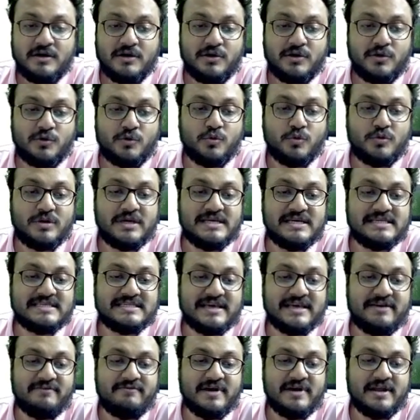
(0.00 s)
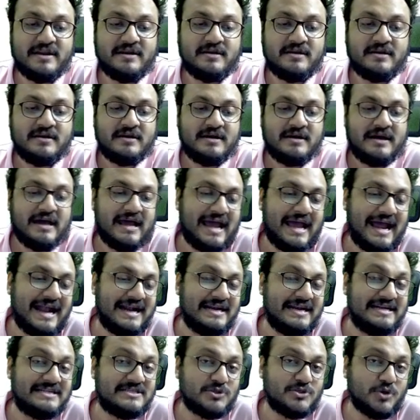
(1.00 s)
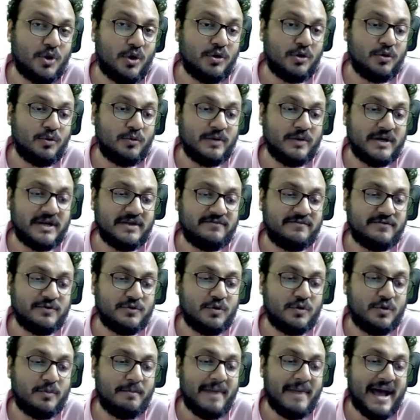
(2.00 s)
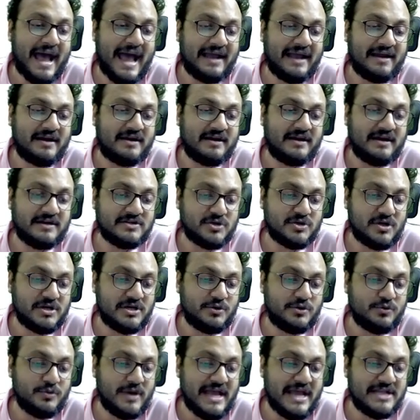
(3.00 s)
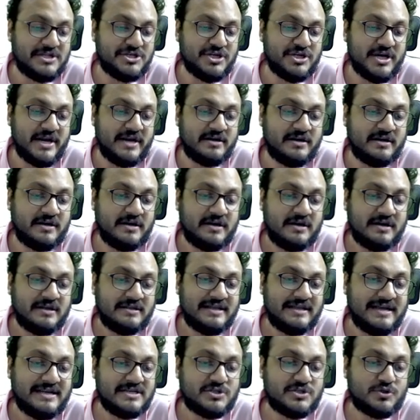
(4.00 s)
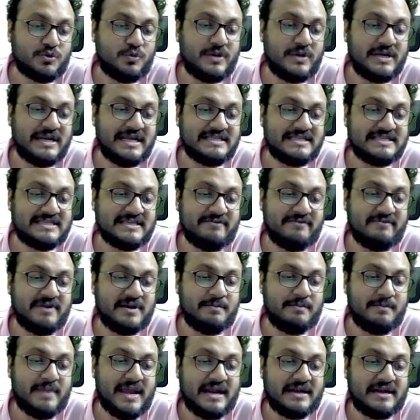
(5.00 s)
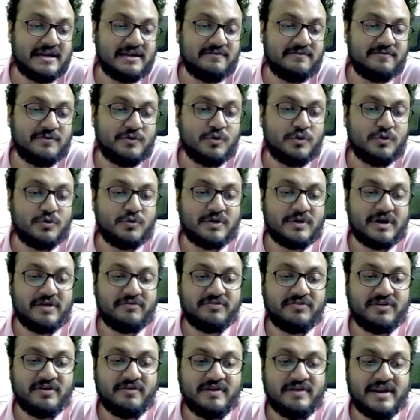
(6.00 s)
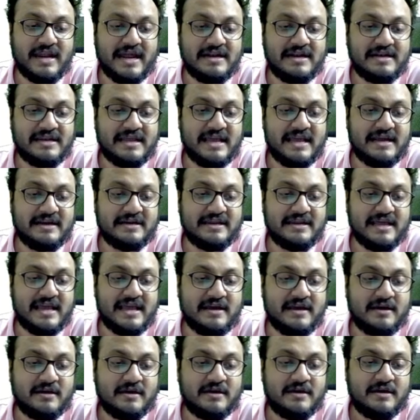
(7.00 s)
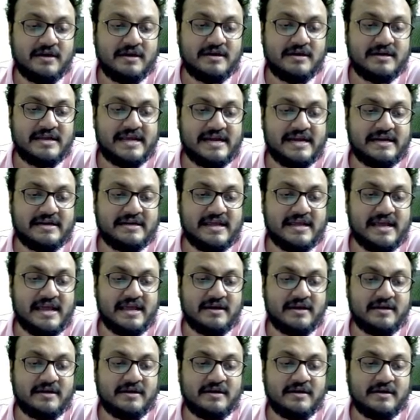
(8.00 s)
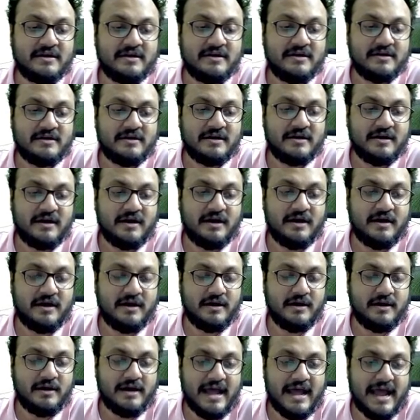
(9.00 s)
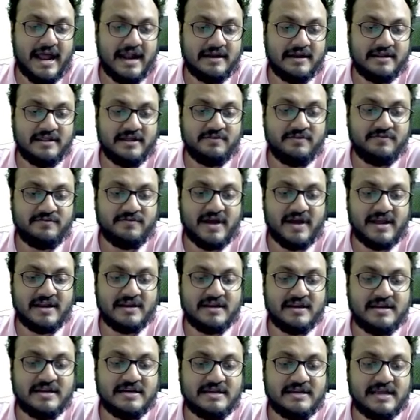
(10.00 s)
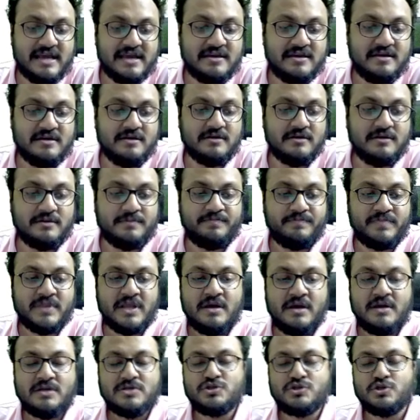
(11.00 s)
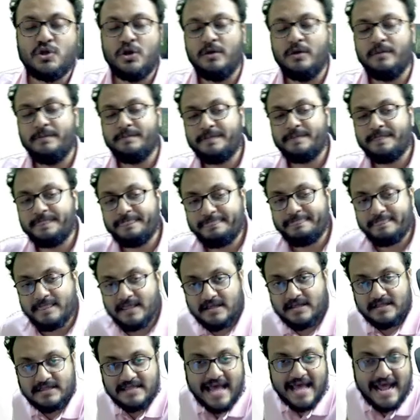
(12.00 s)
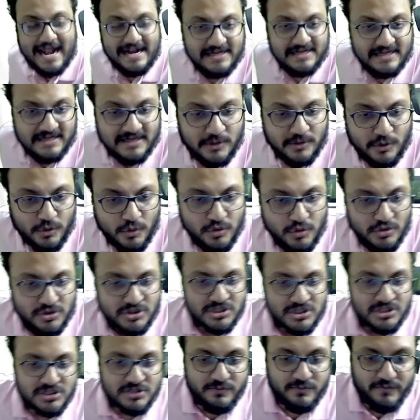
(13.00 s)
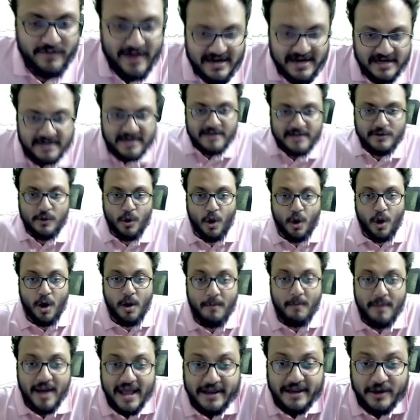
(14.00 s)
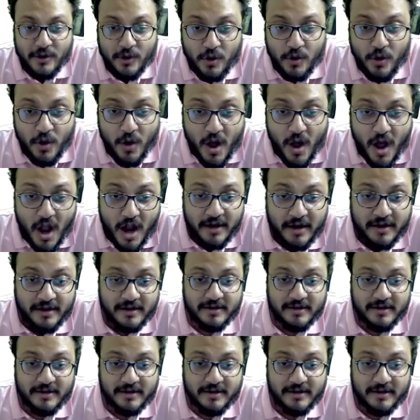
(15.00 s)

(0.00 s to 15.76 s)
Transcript: rook e7 and it's all over if you go back uh, sorry to h8 there is queen h7 mate if you go rook f7 i take take take take uh, and then finally take here so that looks very oh my god